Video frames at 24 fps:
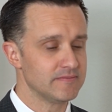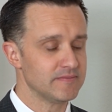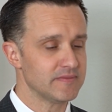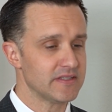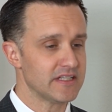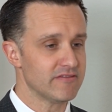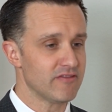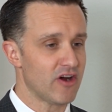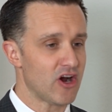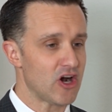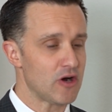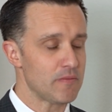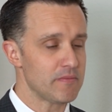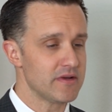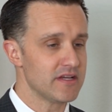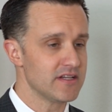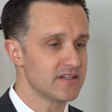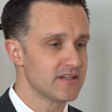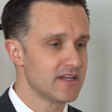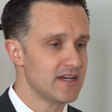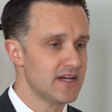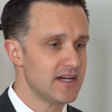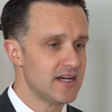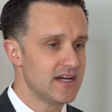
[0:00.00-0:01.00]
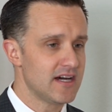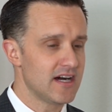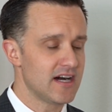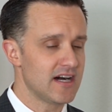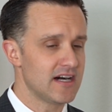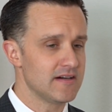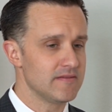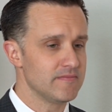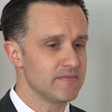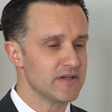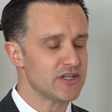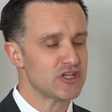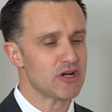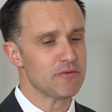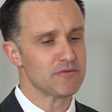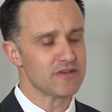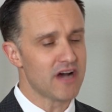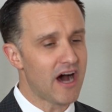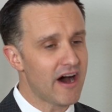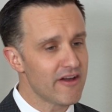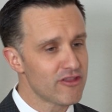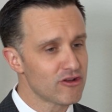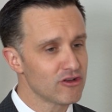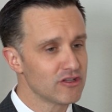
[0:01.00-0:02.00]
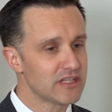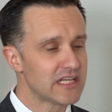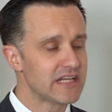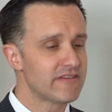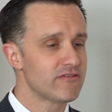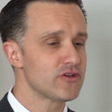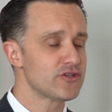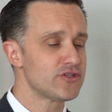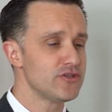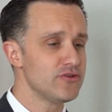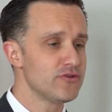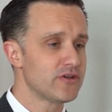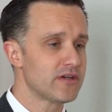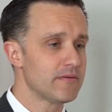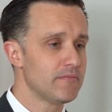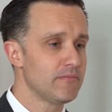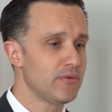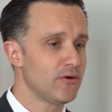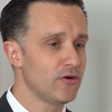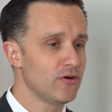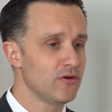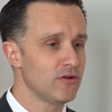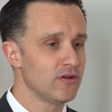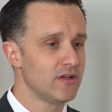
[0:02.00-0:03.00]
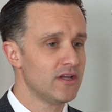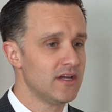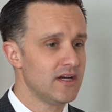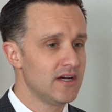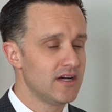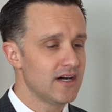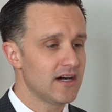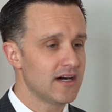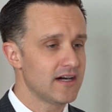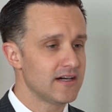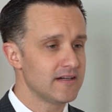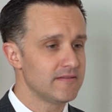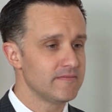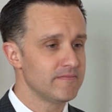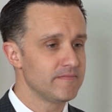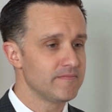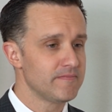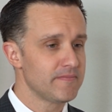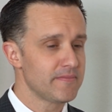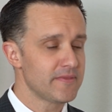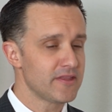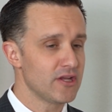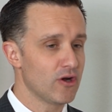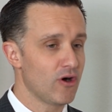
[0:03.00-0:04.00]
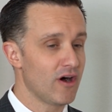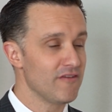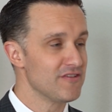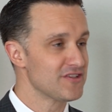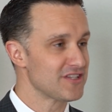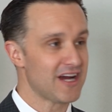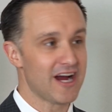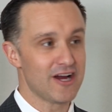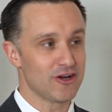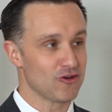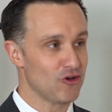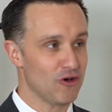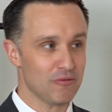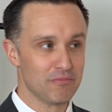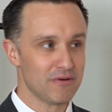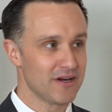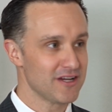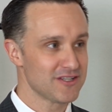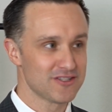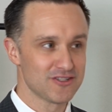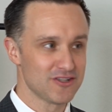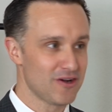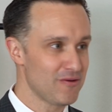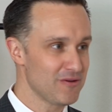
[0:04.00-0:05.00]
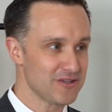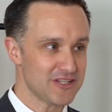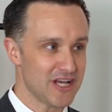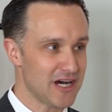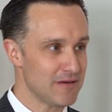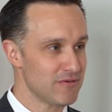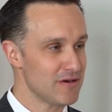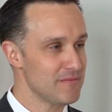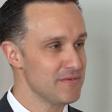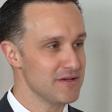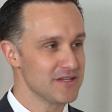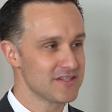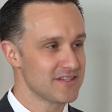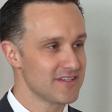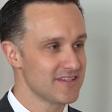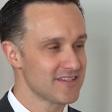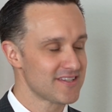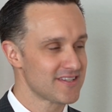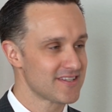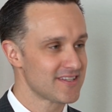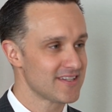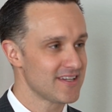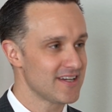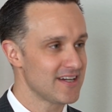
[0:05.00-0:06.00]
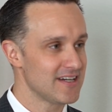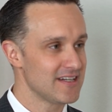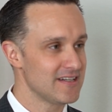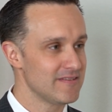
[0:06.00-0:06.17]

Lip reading: environment. In terms of other levers you can pull, obviously higher gold prices always help our business,